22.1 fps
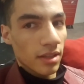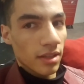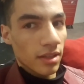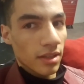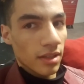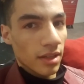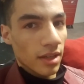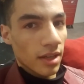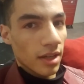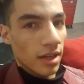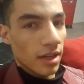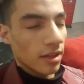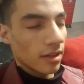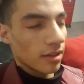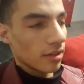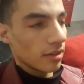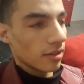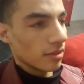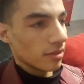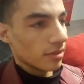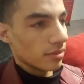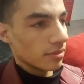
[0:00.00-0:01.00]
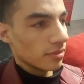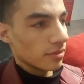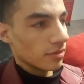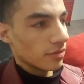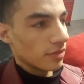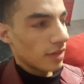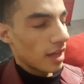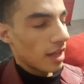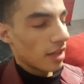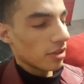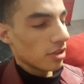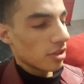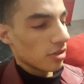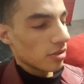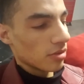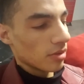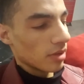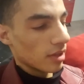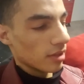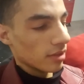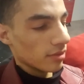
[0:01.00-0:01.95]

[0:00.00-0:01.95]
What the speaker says: value of,